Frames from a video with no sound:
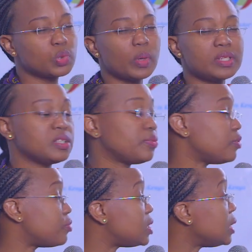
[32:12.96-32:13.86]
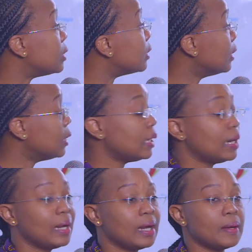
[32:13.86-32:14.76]
2015.
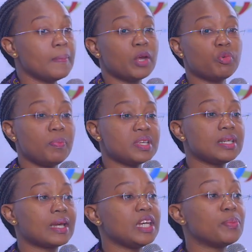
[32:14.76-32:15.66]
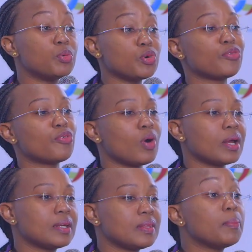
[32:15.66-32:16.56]
And we basically put
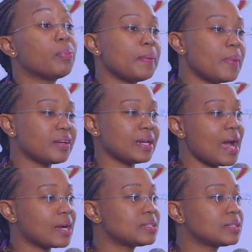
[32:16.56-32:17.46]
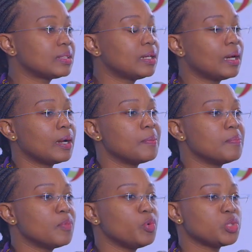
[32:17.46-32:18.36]
forward the Bribery Act,
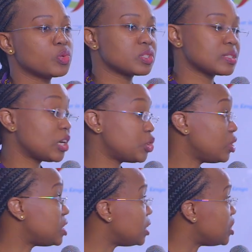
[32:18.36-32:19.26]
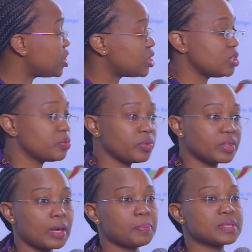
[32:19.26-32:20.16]
which was a joint initiative
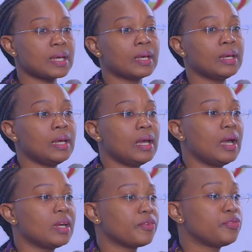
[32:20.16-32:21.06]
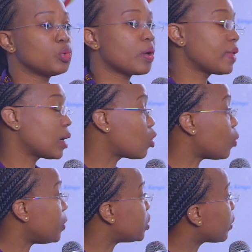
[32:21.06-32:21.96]
with KEPSA and a few other
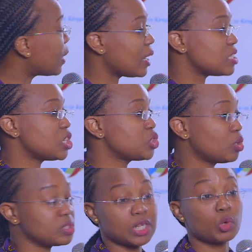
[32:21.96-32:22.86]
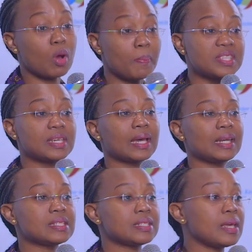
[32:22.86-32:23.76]
corporate organizations. And we are
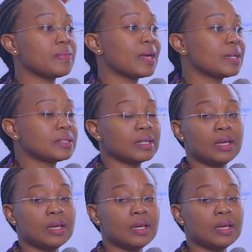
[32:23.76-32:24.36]
basically saying that